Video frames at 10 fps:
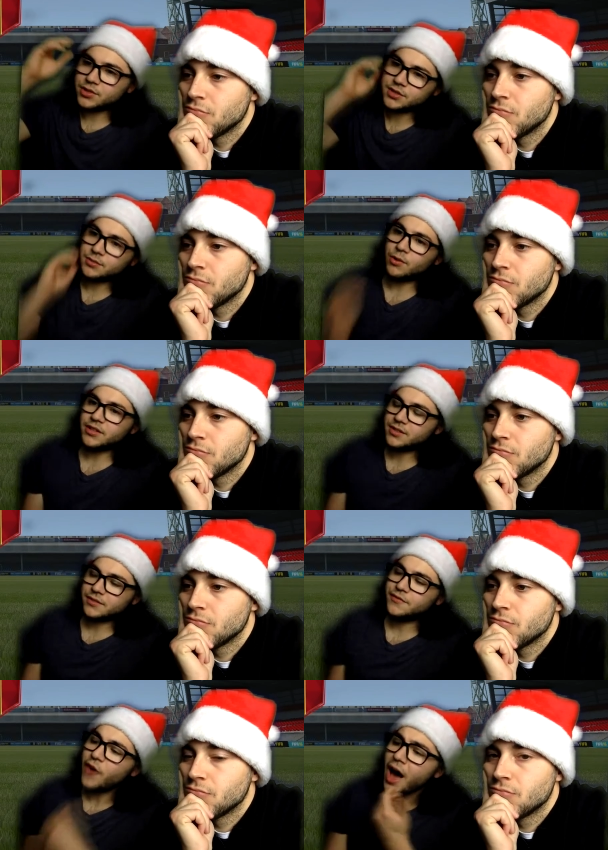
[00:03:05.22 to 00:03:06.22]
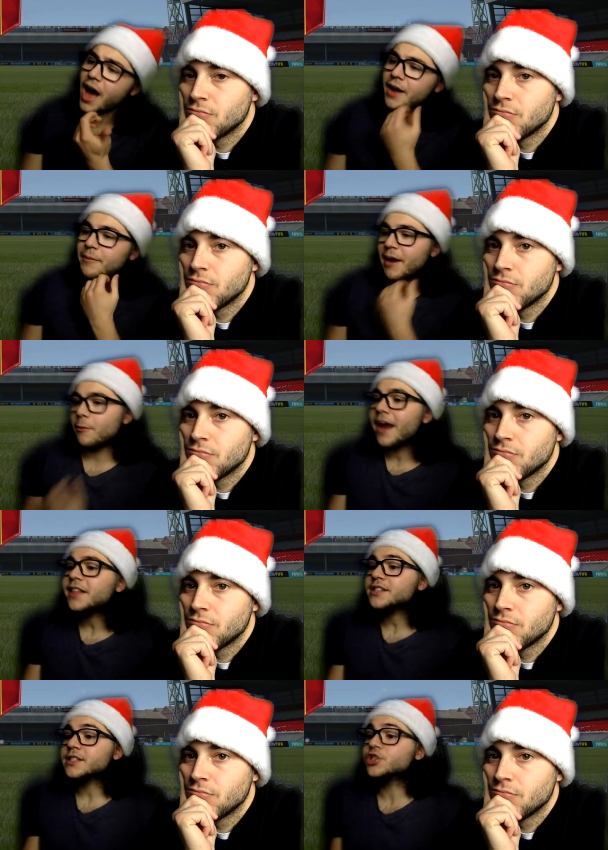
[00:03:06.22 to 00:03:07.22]
Speaker 1: just wants... Fuck, man.
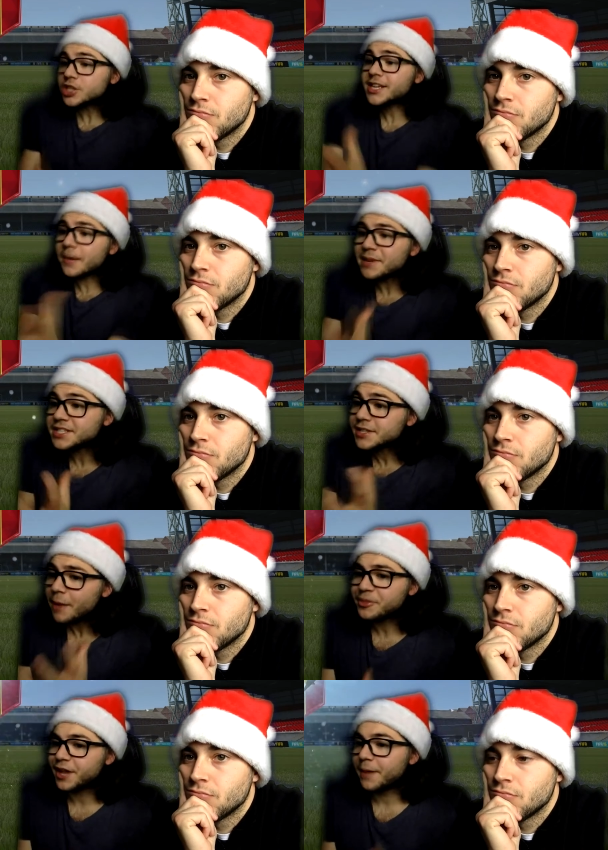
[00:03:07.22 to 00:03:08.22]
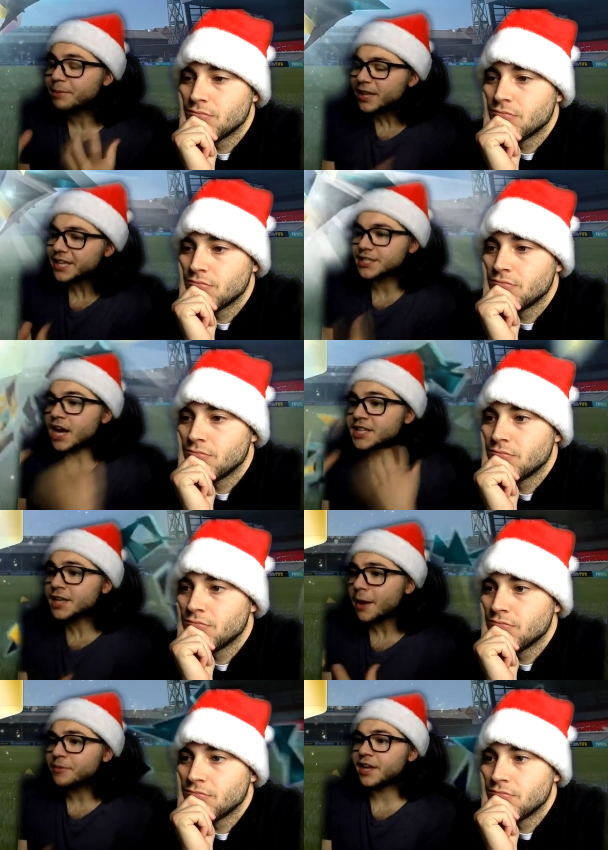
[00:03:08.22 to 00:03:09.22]
Just give me something, please.
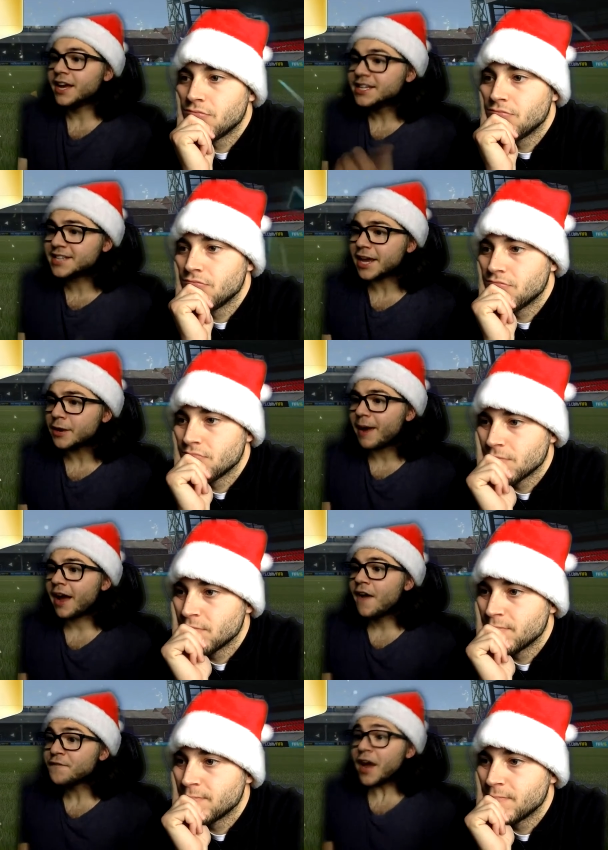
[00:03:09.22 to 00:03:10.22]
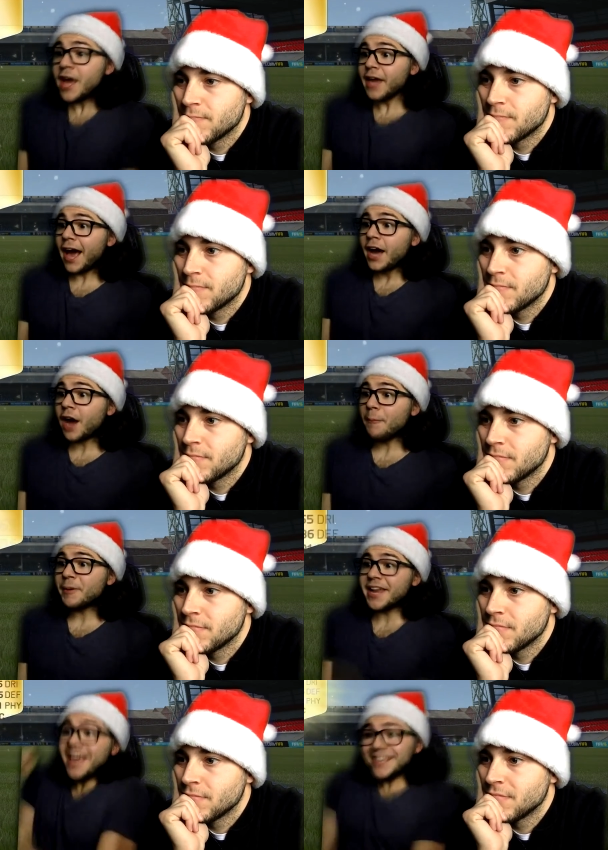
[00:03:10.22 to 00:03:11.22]
Something. Center back. Freaking... Yeah, Kompany.